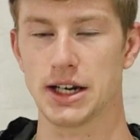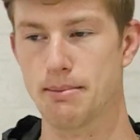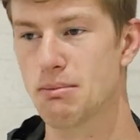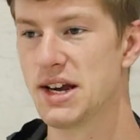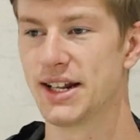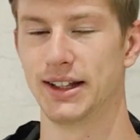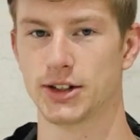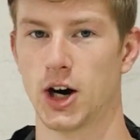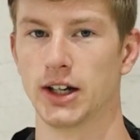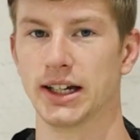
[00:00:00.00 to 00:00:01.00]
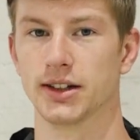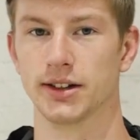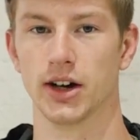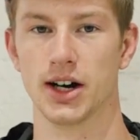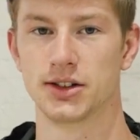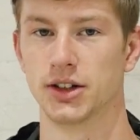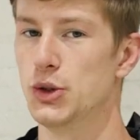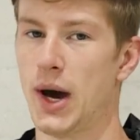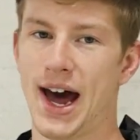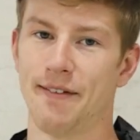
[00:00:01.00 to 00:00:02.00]
and immediately turning into dust,
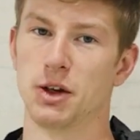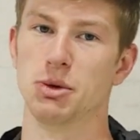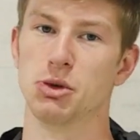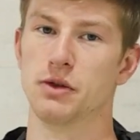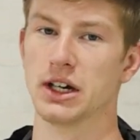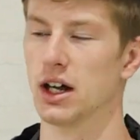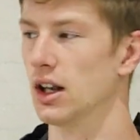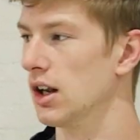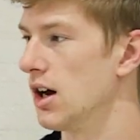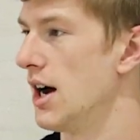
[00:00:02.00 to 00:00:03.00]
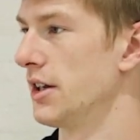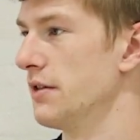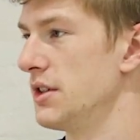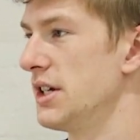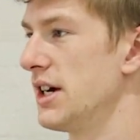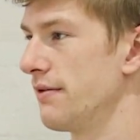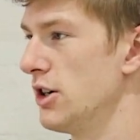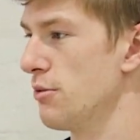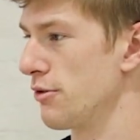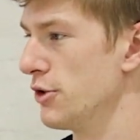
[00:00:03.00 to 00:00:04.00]
you have to be moving a lot of
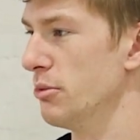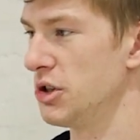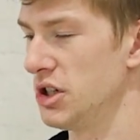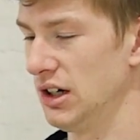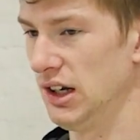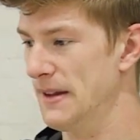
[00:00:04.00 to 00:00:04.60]
CFM through the machine.